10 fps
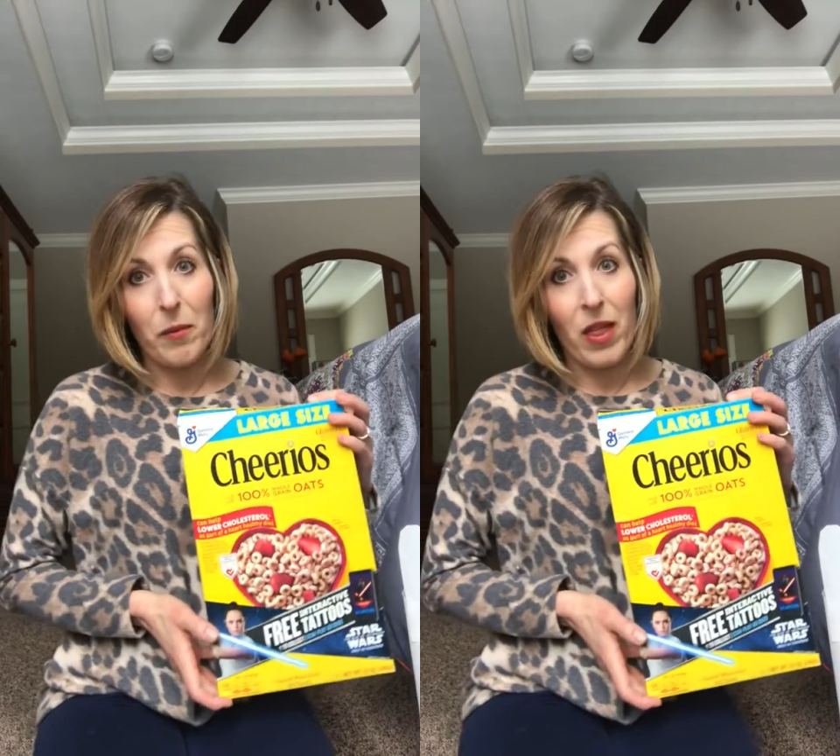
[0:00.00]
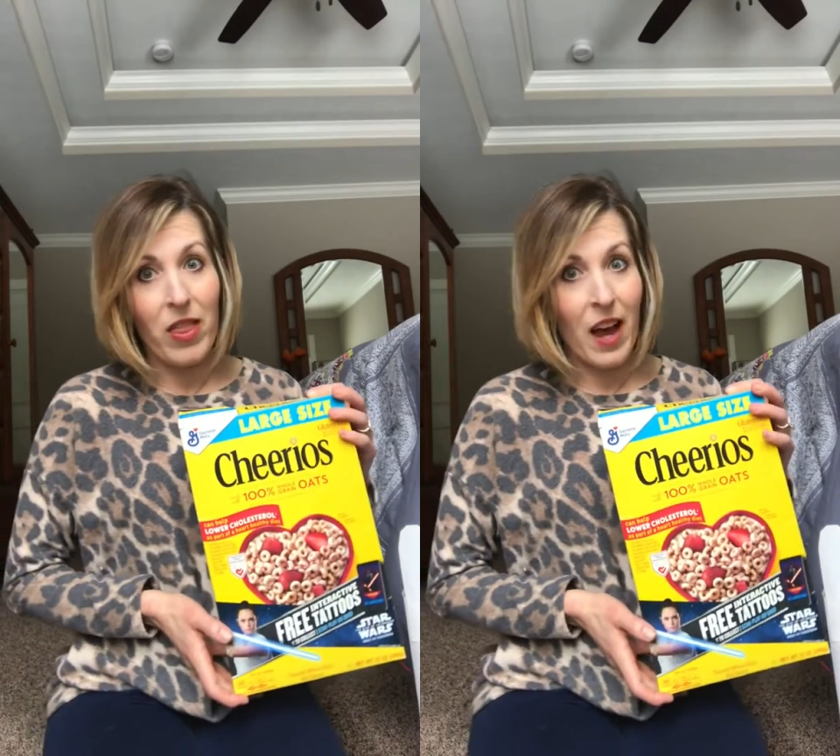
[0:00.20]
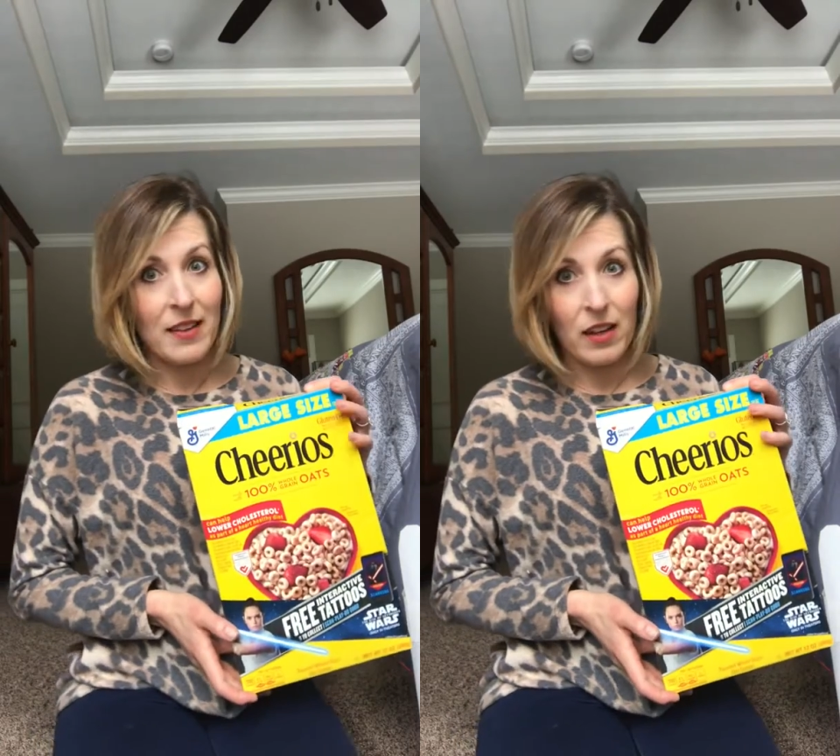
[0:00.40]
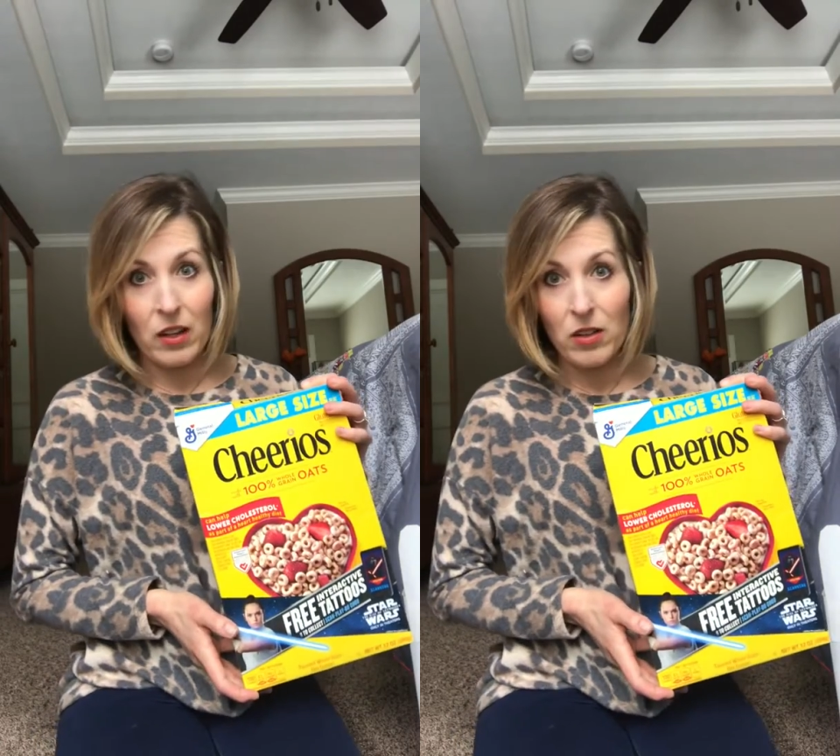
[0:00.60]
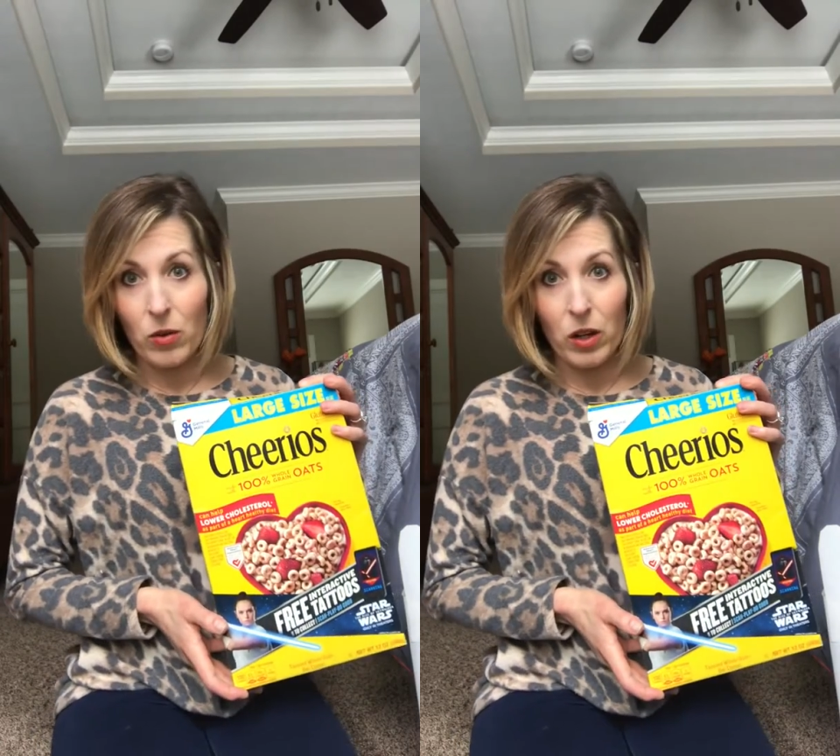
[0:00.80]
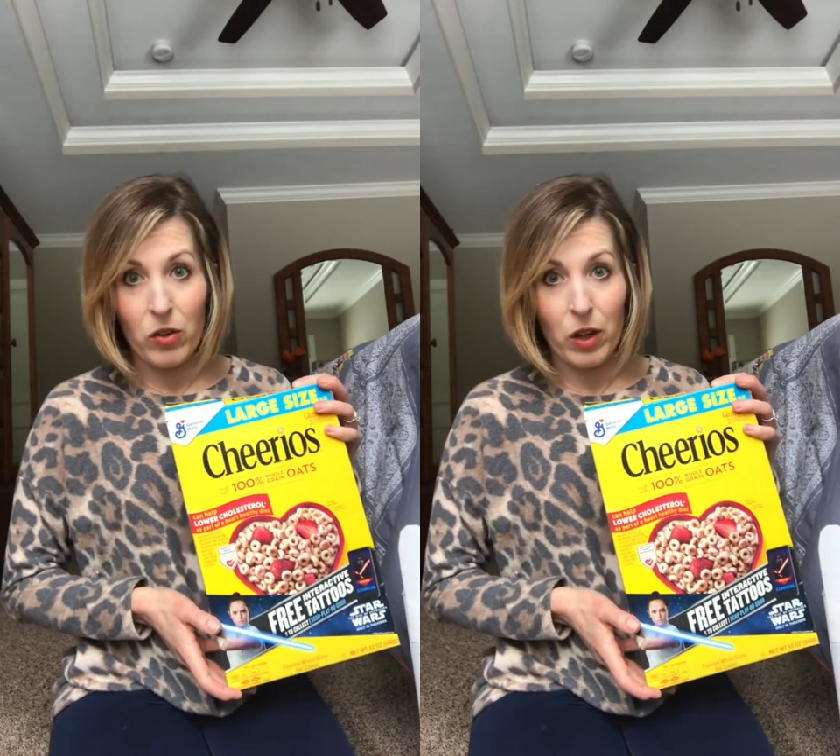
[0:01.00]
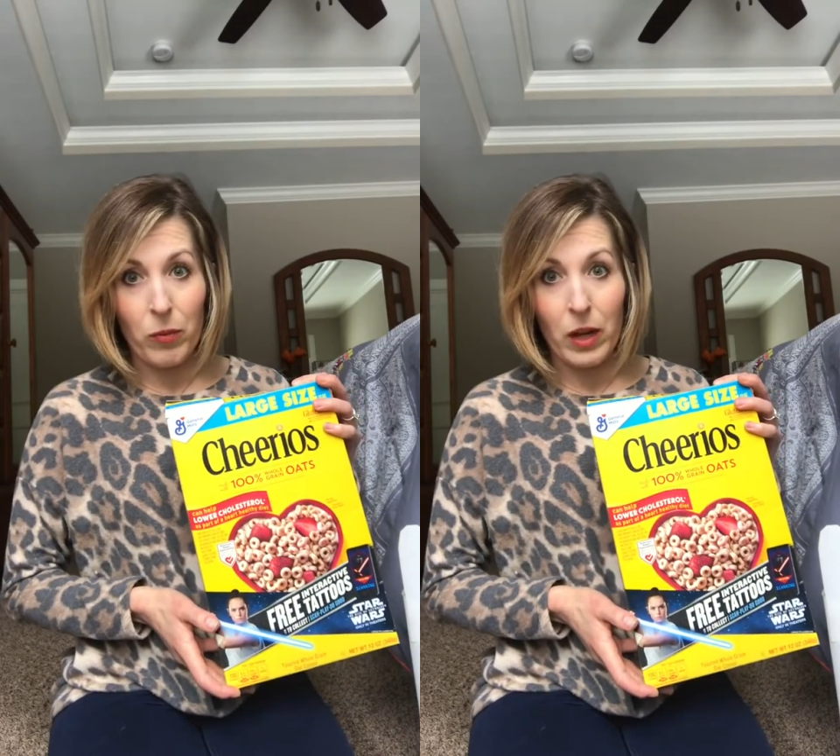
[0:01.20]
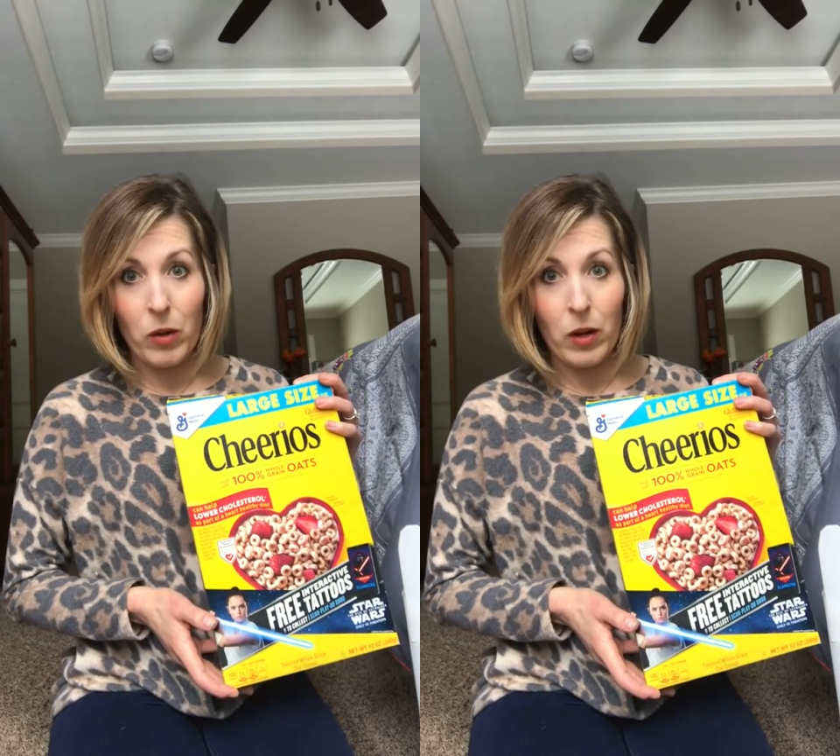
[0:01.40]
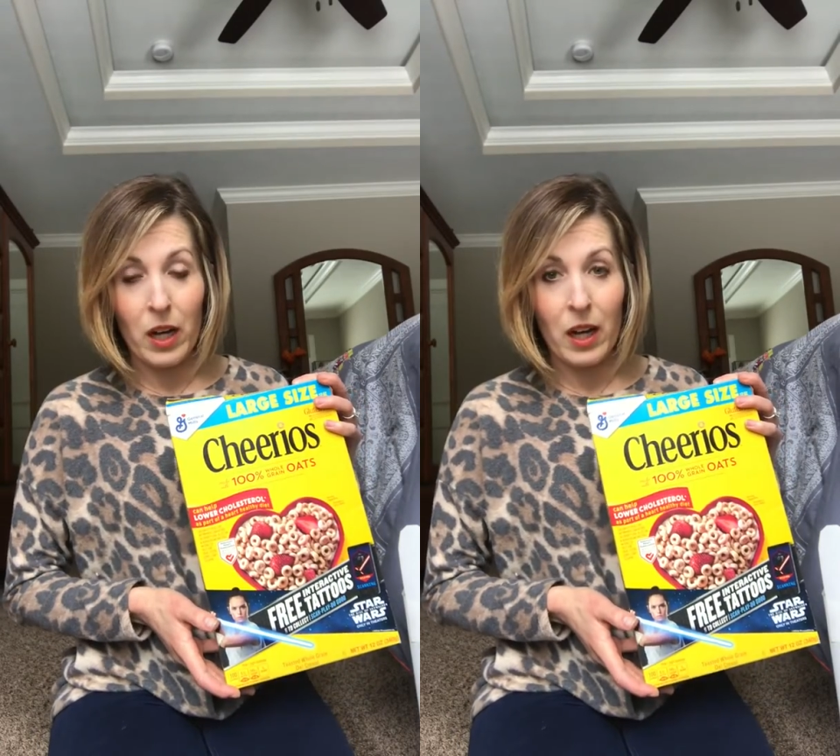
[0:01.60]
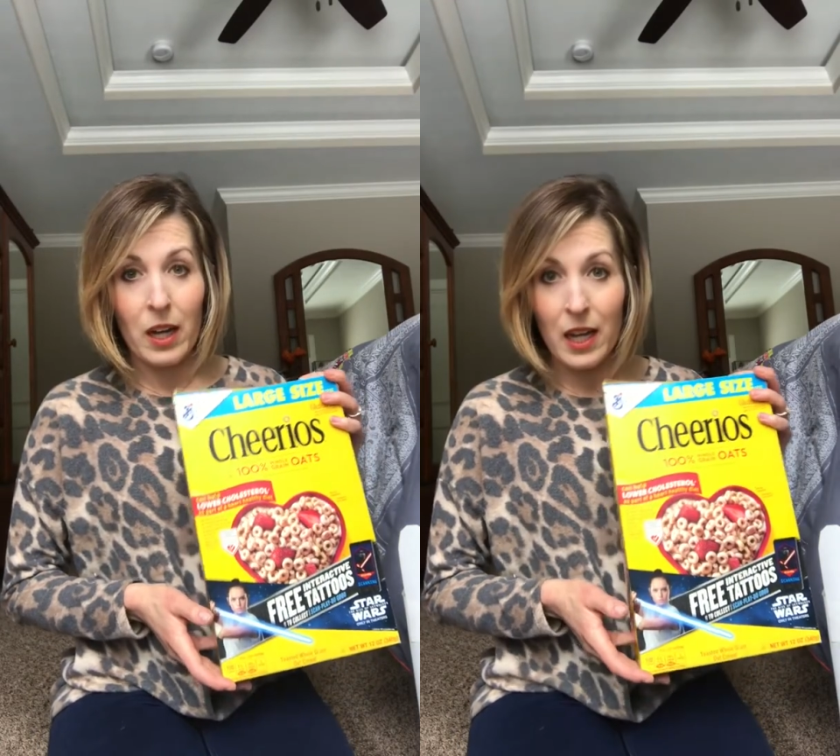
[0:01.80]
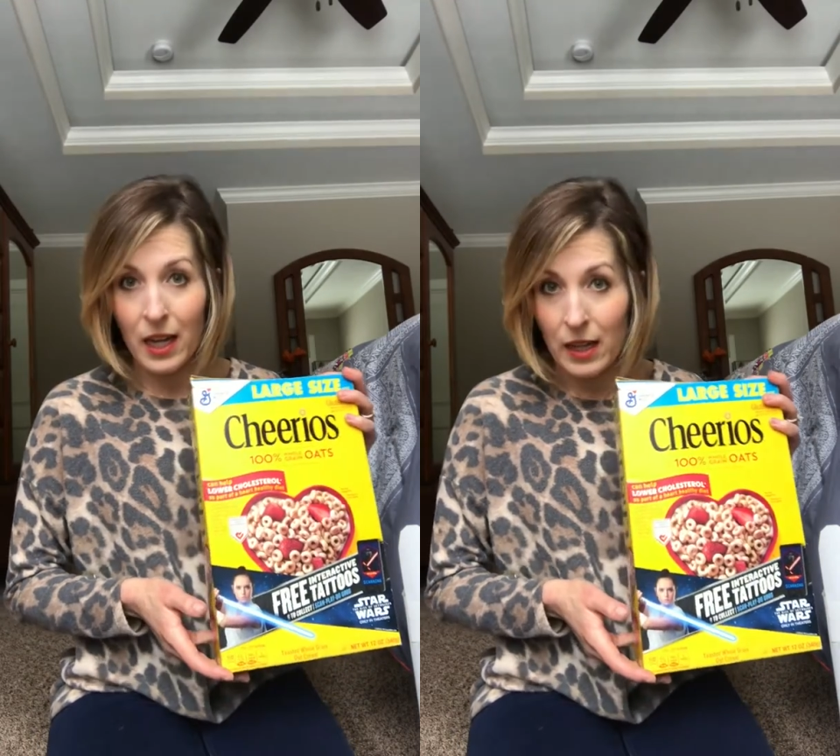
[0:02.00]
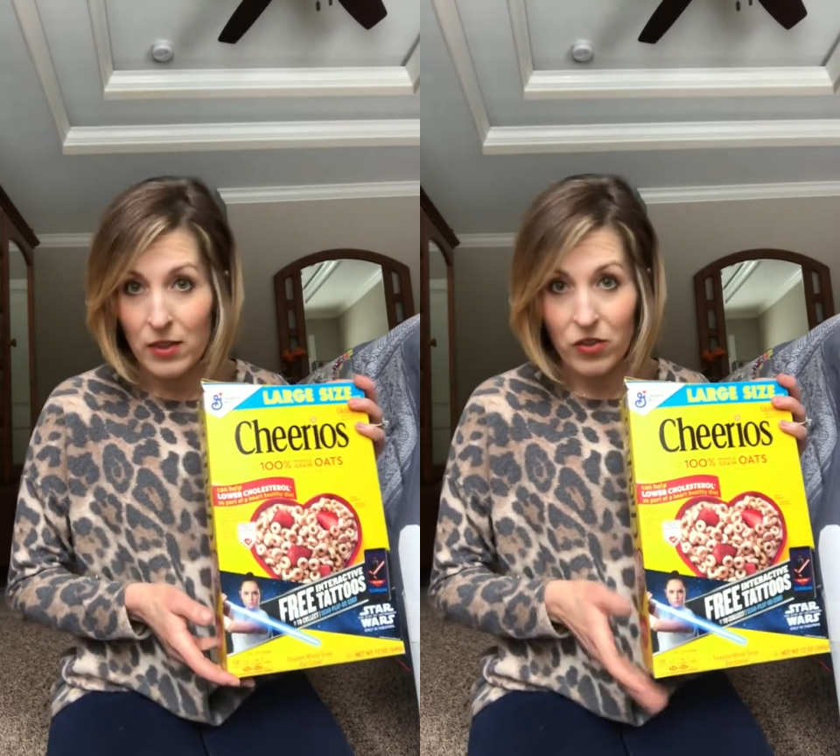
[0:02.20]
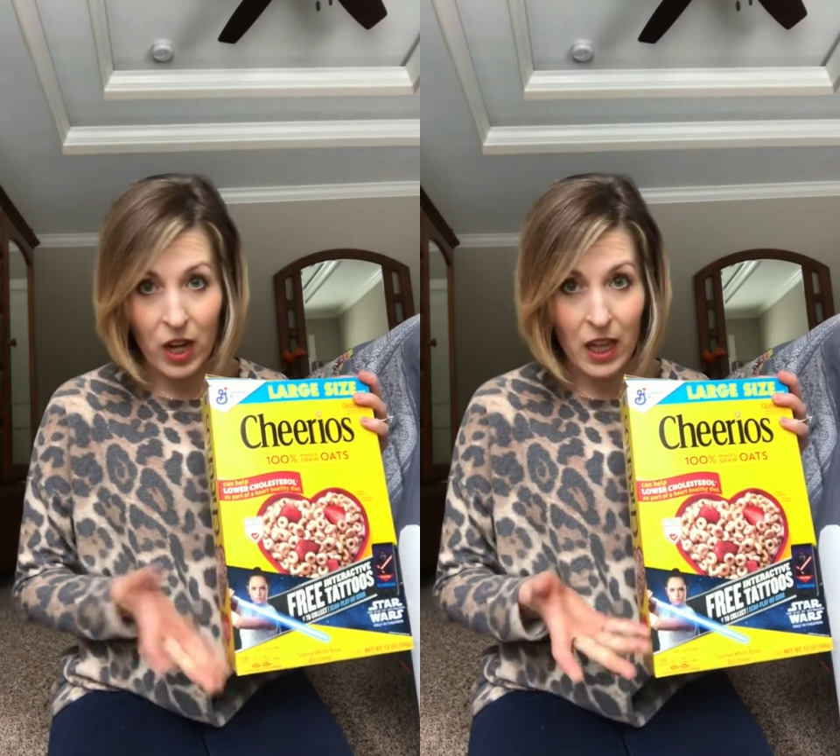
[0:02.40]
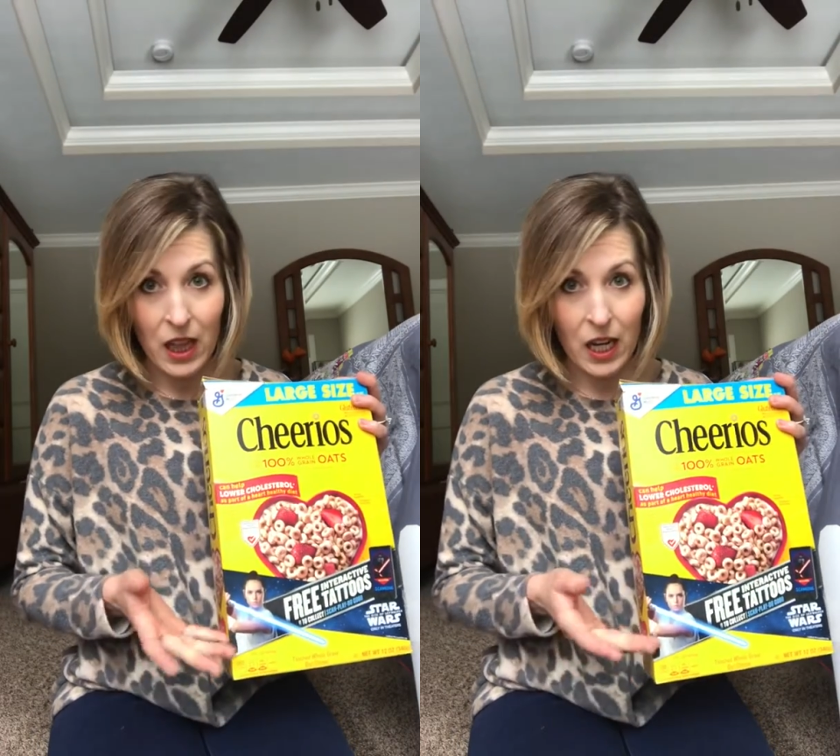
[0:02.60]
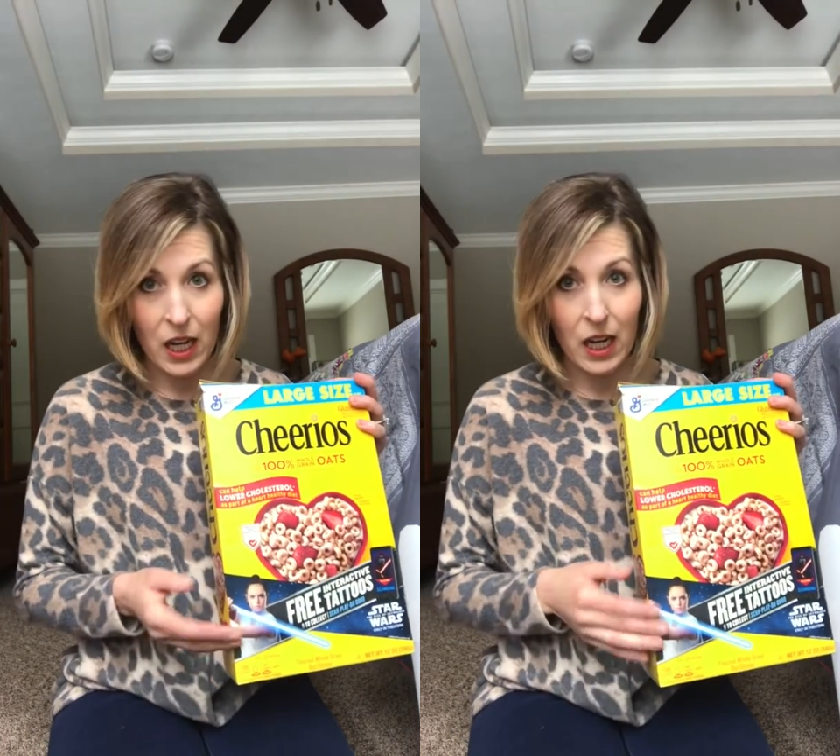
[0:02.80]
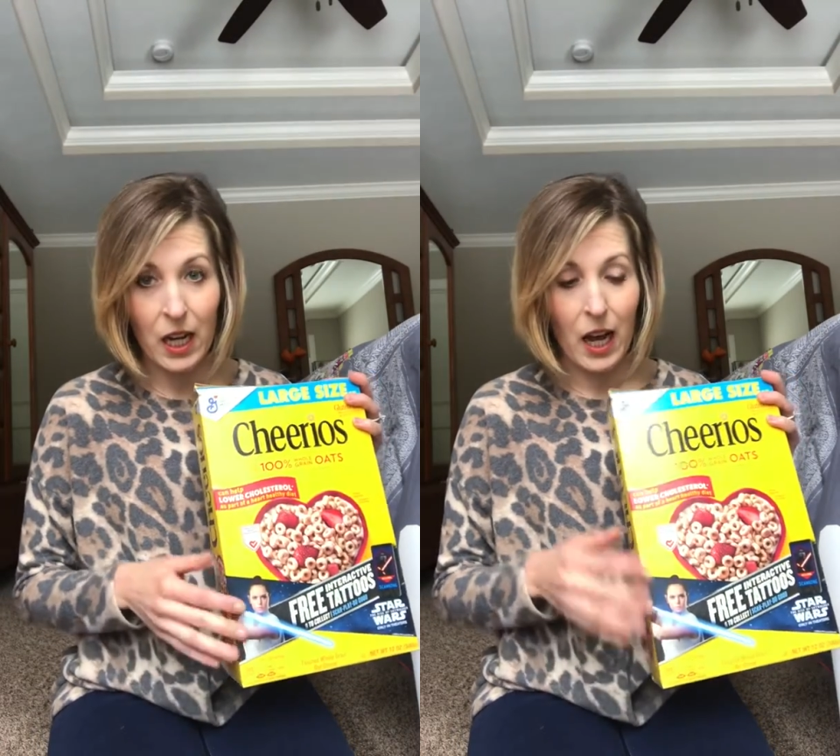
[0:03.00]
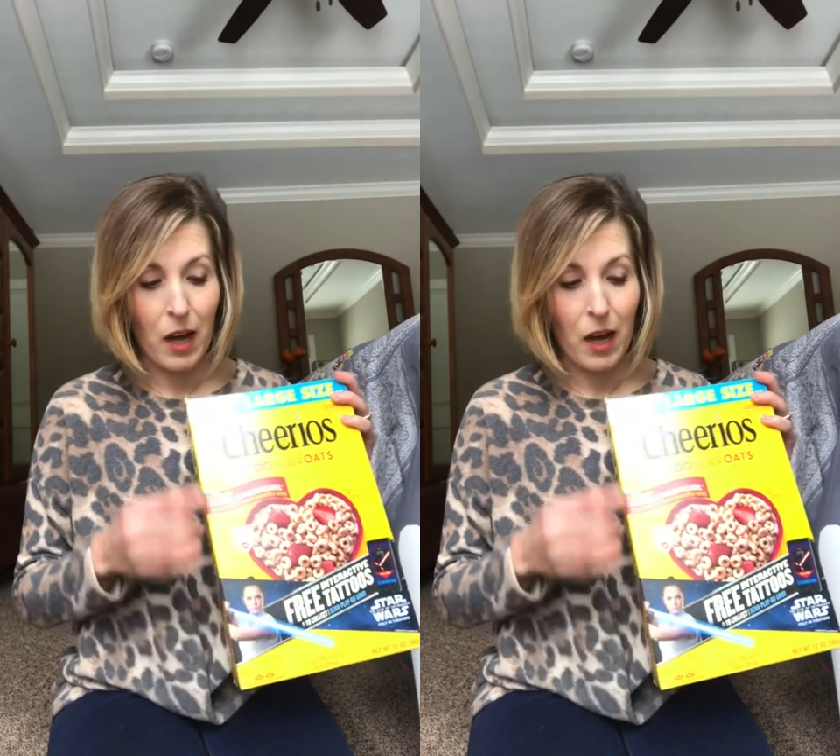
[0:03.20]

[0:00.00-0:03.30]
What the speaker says: that's also a great way to work on hand strengthening